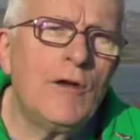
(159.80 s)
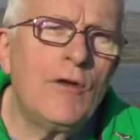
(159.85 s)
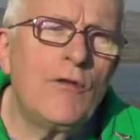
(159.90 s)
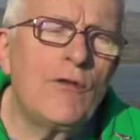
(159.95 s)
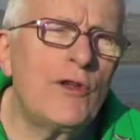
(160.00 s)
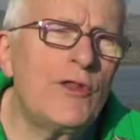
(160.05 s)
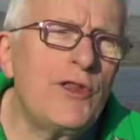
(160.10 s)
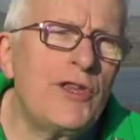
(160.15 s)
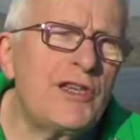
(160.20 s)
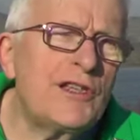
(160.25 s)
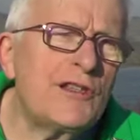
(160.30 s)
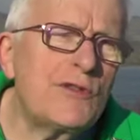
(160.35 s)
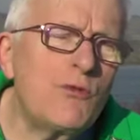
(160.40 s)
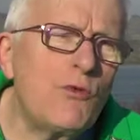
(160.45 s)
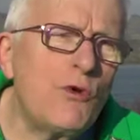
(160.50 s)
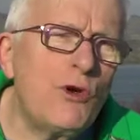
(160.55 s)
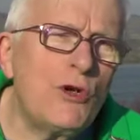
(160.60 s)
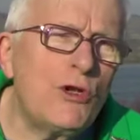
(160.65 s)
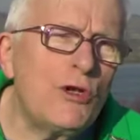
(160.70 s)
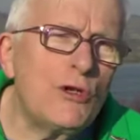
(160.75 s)
For this
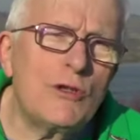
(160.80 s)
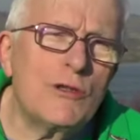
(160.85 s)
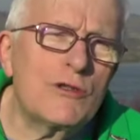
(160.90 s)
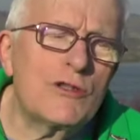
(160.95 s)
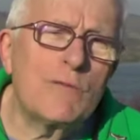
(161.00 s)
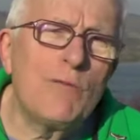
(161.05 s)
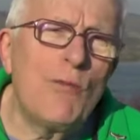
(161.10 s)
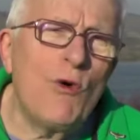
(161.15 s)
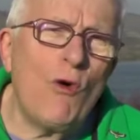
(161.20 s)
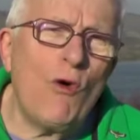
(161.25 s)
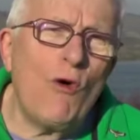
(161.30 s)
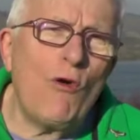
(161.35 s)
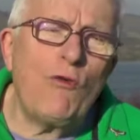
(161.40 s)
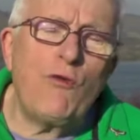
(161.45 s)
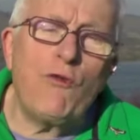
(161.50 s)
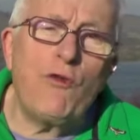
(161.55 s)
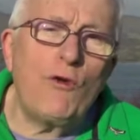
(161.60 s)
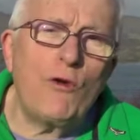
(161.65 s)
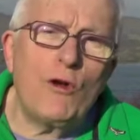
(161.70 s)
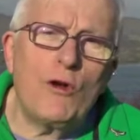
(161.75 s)
world's more
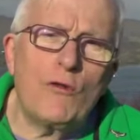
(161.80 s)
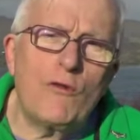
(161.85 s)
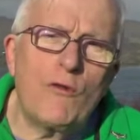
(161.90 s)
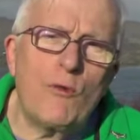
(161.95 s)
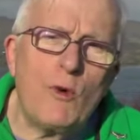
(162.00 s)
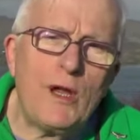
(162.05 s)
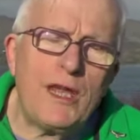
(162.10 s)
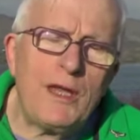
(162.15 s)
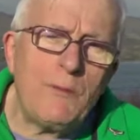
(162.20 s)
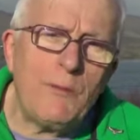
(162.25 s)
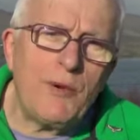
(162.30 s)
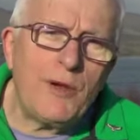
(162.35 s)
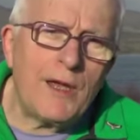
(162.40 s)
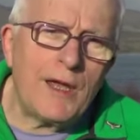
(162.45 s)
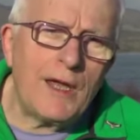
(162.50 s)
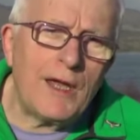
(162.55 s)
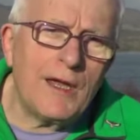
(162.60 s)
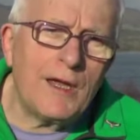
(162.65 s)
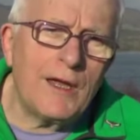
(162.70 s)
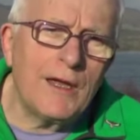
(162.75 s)
full of
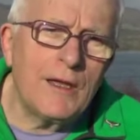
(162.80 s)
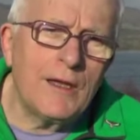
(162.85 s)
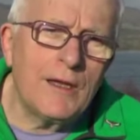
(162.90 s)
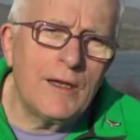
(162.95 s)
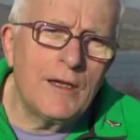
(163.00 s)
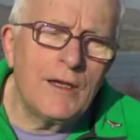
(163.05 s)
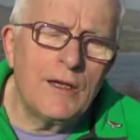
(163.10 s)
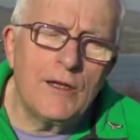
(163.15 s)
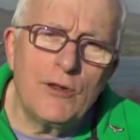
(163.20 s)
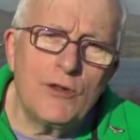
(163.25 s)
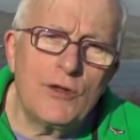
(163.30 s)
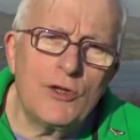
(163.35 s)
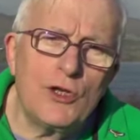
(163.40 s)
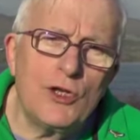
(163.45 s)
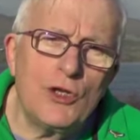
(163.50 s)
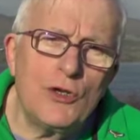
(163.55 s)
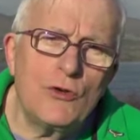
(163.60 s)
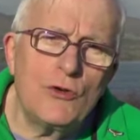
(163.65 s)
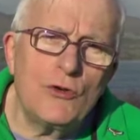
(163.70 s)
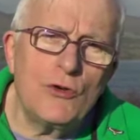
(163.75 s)
weeping than
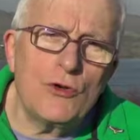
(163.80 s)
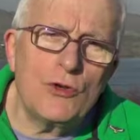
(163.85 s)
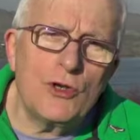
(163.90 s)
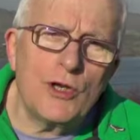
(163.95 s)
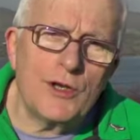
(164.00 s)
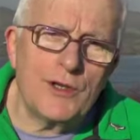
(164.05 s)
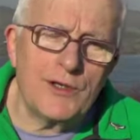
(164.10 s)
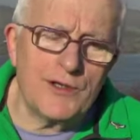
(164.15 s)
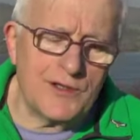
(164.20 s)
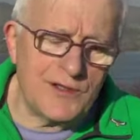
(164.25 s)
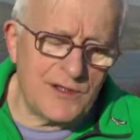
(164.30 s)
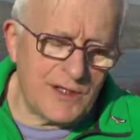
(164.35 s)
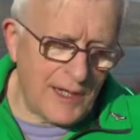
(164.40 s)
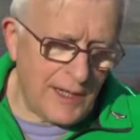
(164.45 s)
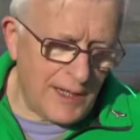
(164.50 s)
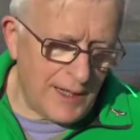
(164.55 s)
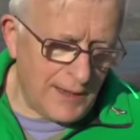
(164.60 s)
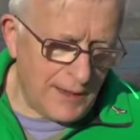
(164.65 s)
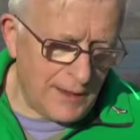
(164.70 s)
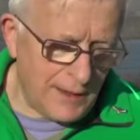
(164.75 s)
you could
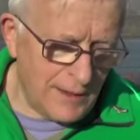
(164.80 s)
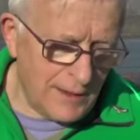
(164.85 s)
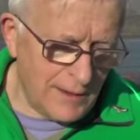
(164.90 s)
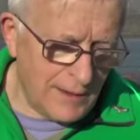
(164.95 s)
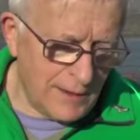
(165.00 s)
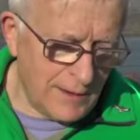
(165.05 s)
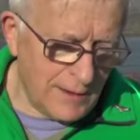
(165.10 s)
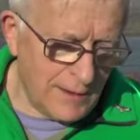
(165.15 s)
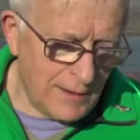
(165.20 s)
understand.